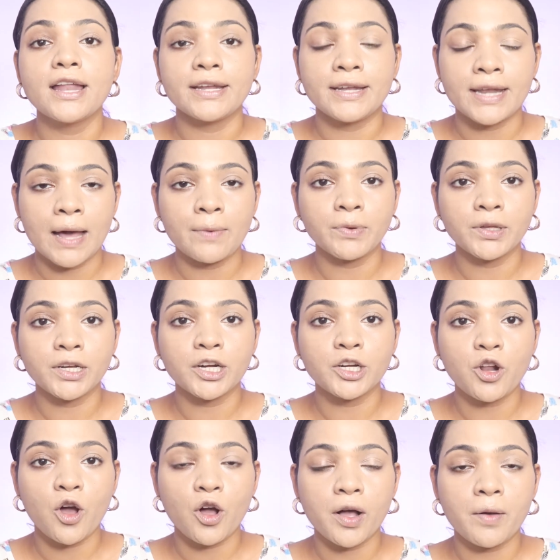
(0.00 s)
Now I'm going
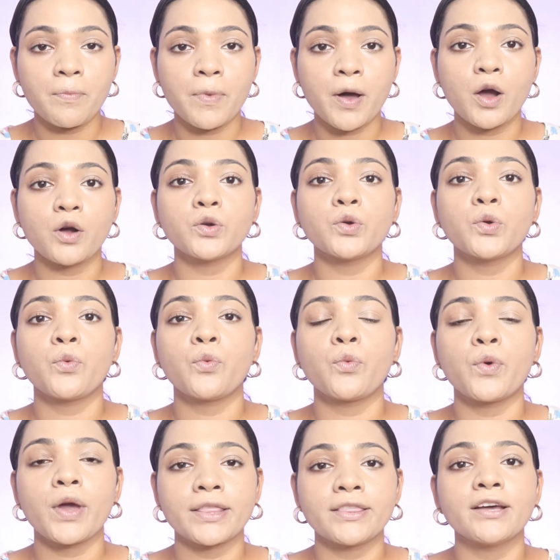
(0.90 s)
to talk about
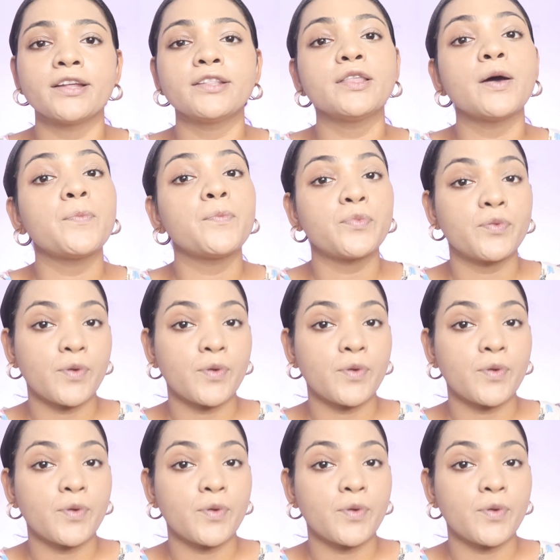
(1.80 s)
whether the